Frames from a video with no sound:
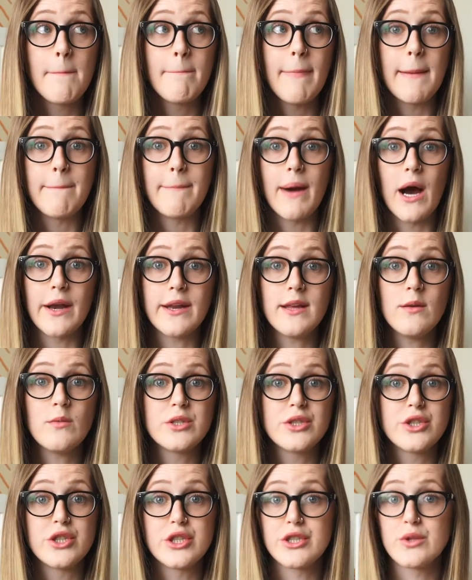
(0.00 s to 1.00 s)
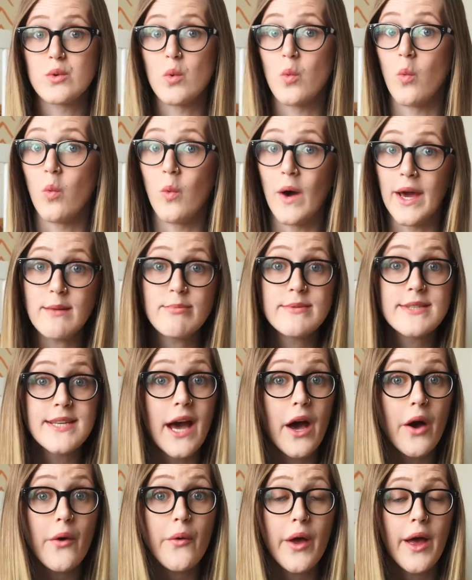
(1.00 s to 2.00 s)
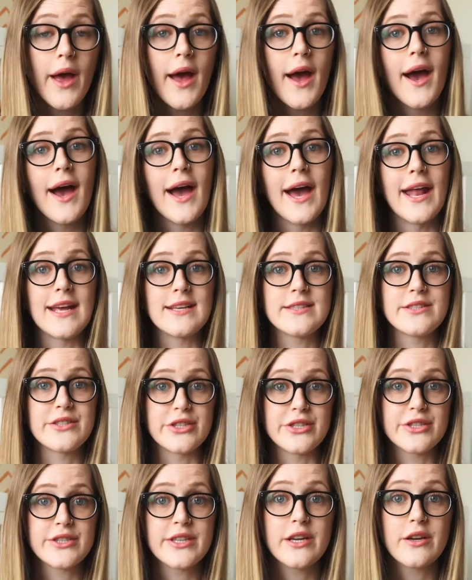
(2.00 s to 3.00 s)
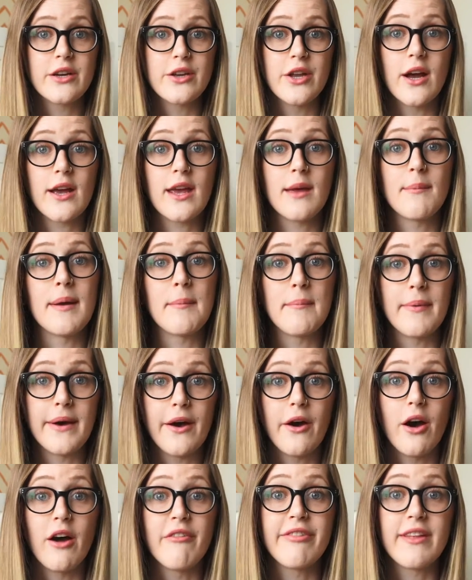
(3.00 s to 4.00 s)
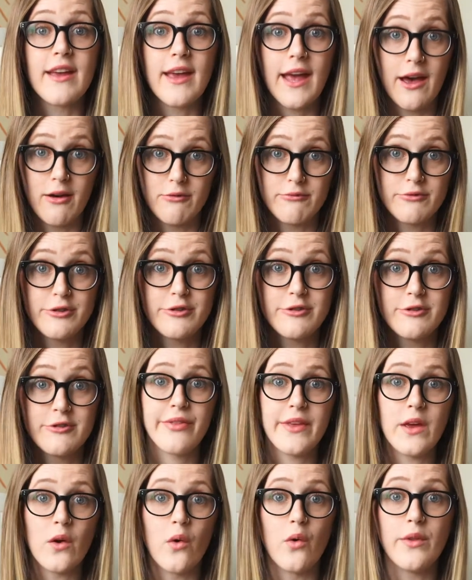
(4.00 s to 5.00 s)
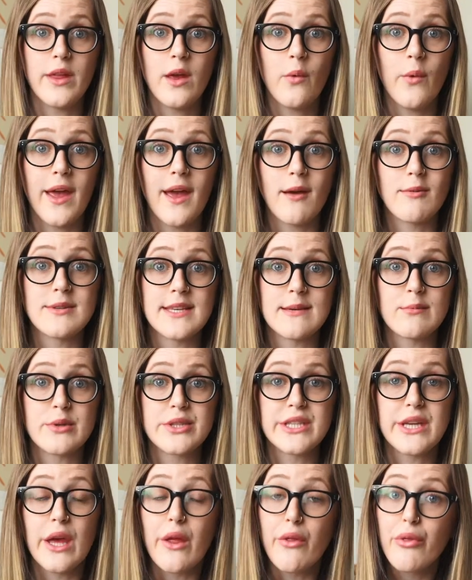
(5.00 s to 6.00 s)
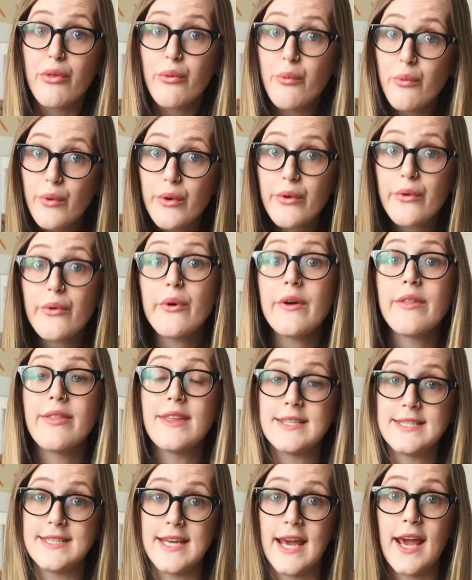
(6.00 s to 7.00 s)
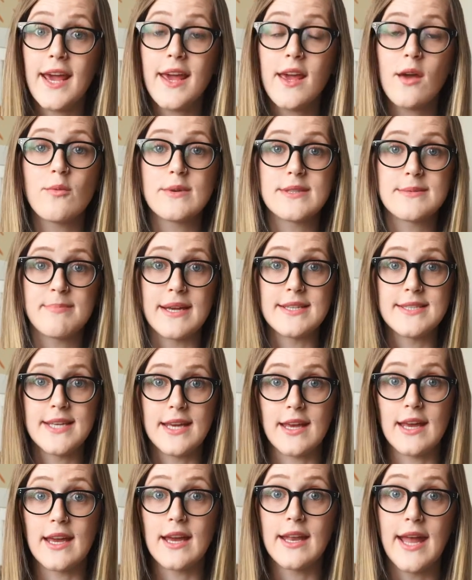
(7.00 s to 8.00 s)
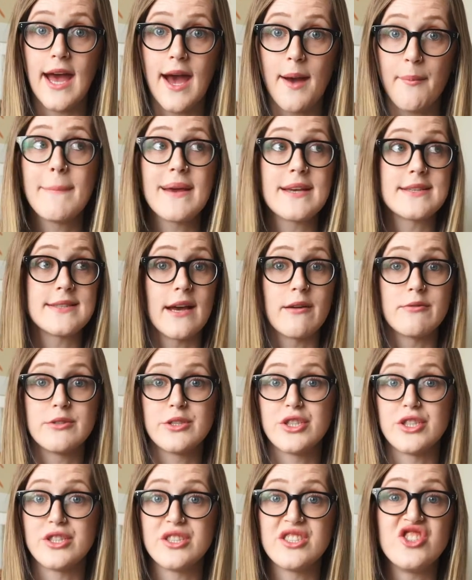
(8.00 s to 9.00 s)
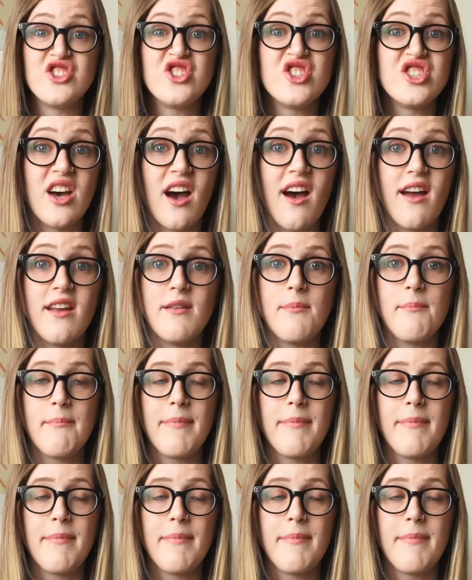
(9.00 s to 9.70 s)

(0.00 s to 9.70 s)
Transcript: My body was just wiped out, and I seriously could not get my butt off the couch. The only way I was able to get through the day was by taking a nap, because I was just done.